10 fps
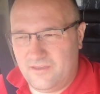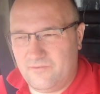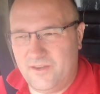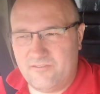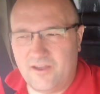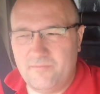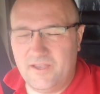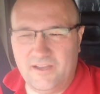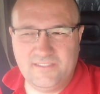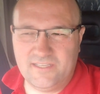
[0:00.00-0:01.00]
when you're right
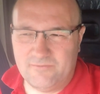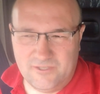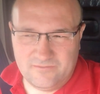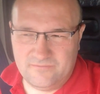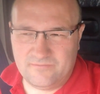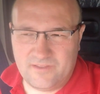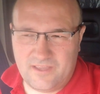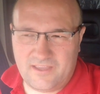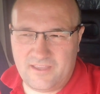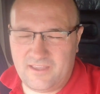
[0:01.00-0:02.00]
behind someone,
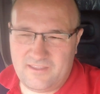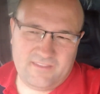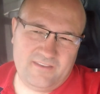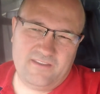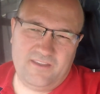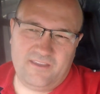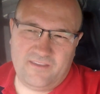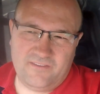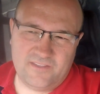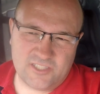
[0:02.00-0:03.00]
and then
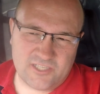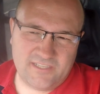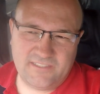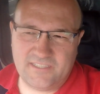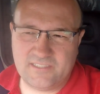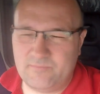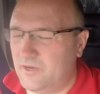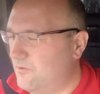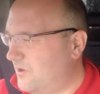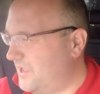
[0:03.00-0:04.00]
on the straights they just
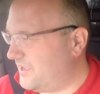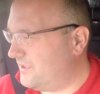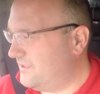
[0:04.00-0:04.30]
pull away.